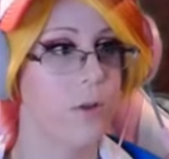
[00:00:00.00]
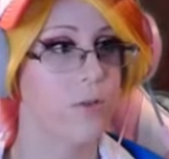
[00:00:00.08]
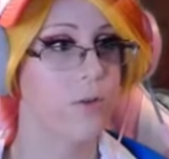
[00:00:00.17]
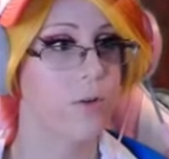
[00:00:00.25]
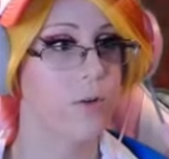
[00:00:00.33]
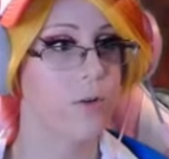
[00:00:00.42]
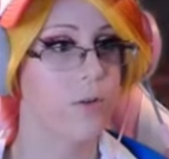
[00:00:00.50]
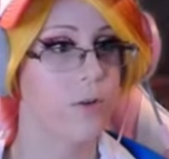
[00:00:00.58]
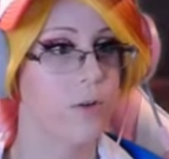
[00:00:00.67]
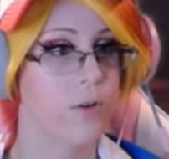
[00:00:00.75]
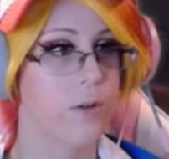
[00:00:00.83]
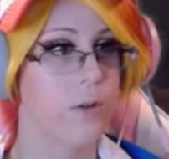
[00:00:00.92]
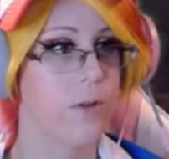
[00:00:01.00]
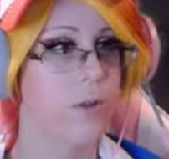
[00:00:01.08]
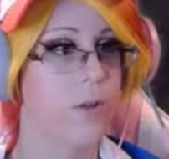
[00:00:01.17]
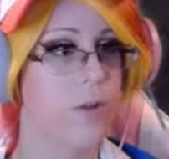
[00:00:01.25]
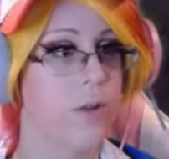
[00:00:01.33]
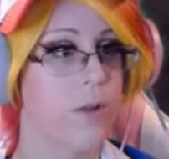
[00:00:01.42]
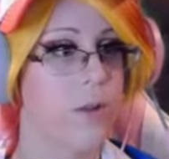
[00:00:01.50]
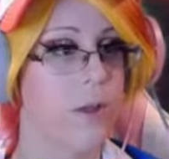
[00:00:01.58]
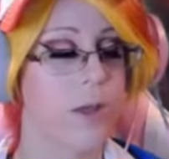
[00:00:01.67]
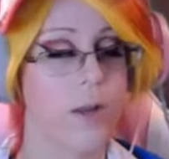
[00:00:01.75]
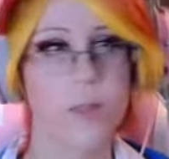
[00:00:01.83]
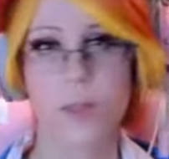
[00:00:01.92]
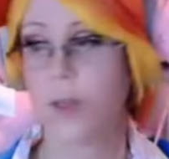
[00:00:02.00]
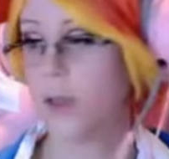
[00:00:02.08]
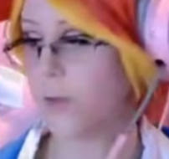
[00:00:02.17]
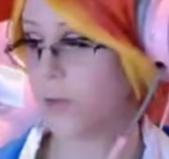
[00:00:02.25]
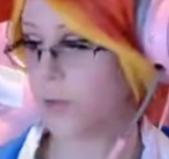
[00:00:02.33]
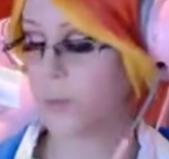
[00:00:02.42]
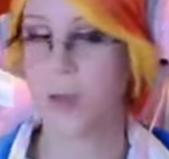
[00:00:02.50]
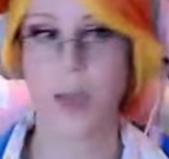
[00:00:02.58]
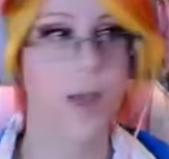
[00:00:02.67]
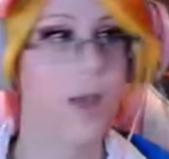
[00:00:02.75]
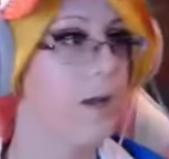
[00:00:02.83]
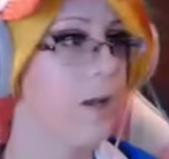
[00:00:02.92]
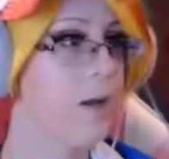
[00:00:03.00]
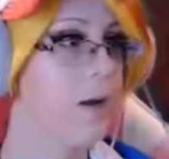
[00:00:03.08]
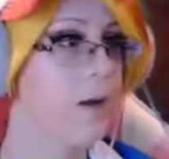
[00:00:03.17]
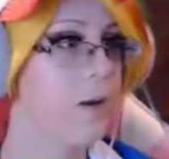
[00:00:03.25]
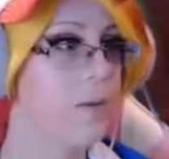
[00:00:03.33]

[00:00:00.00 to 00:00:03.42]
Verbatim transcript: sure there's anything else to be had here.